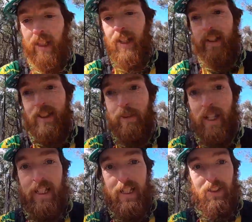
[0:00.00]
as
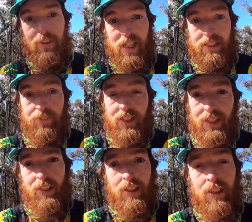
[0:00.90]
stimulating economic activity.
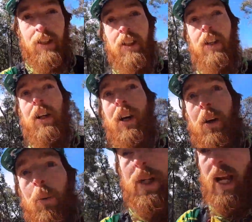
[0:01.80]

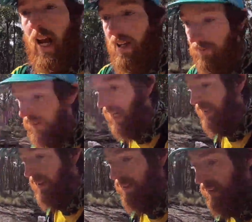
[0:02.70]
We have that
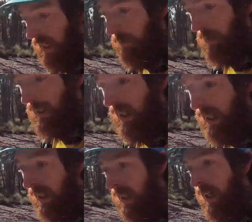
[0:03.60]
there can be
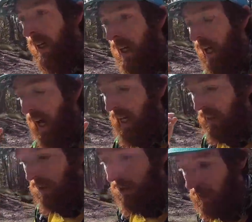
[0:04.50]
a long